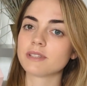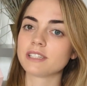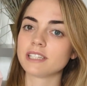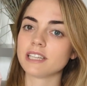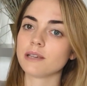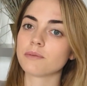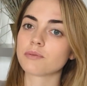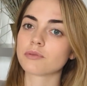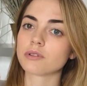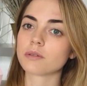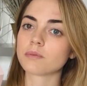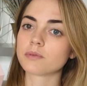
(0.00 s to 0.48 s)

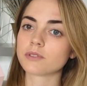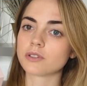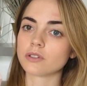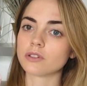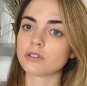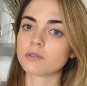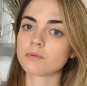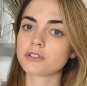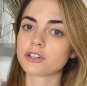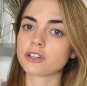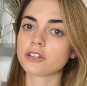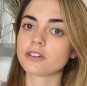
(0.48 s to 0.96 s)
deeper
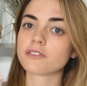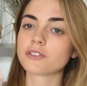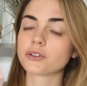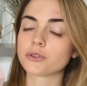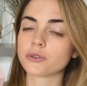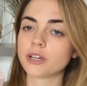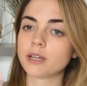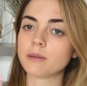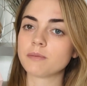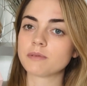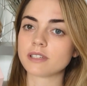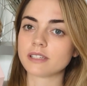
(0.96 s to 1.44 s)
absorption of
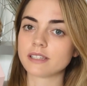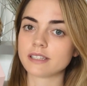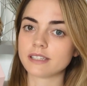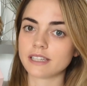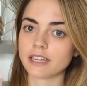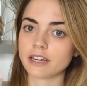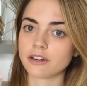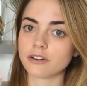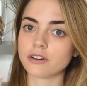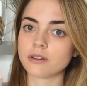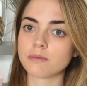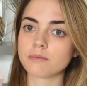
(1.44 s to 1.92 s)
creams and
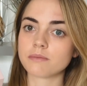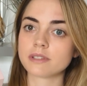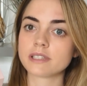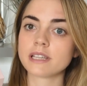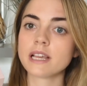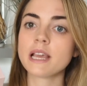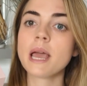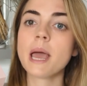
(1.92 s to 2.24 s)
serums,